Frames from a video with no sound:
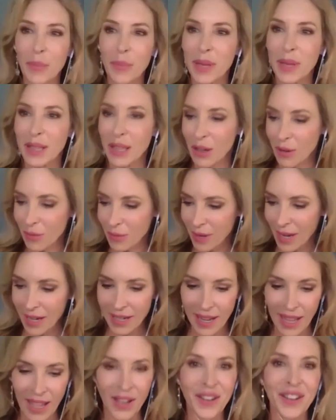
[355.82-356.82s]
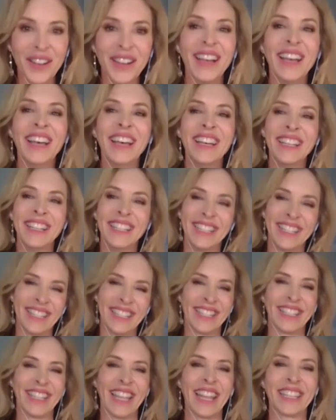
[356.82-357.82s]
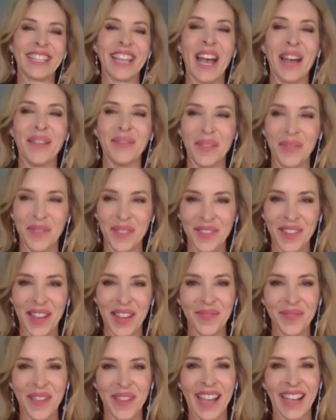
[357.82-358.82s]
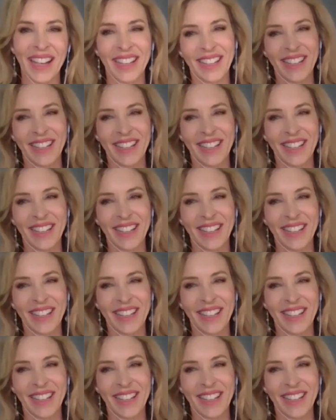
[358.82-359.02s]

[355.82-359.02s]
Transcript: pillow right now. Daytime, we'll be right back.